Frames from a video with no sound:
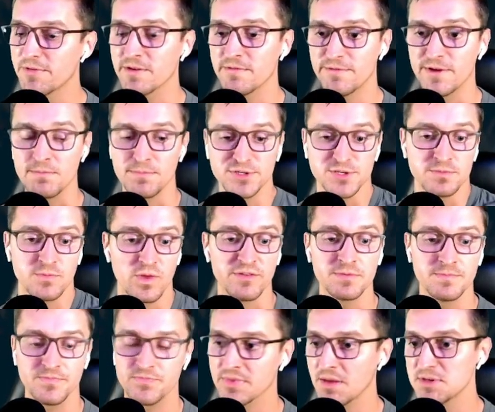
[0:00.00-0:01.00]
And then I proceed
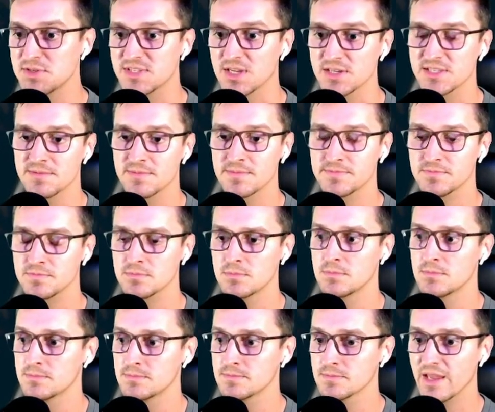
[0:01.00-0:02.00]
to use Hyper Beam right
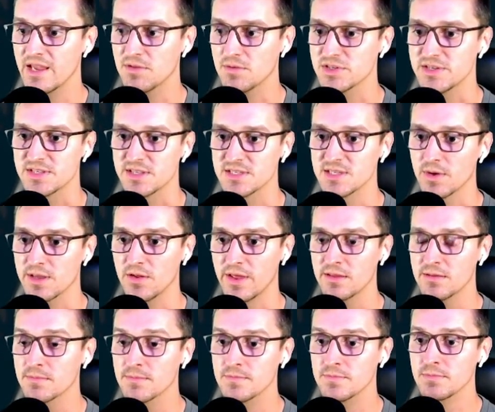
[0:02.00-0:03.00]
away on the next turn to
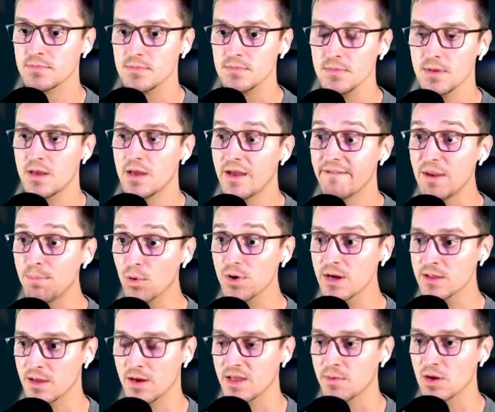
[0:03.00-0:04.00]
take on Vaporeon.